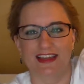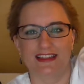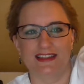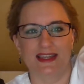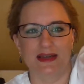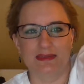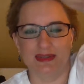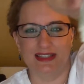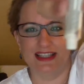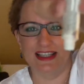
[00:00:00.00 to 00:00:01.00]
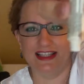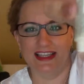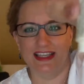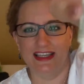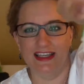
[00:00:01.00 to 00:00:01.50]
It's
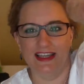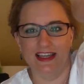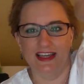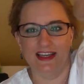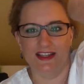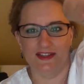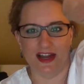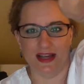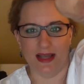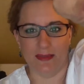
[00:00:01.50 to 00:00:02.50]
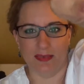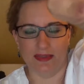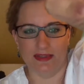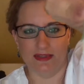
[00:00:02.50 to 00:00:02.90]
completely dried up.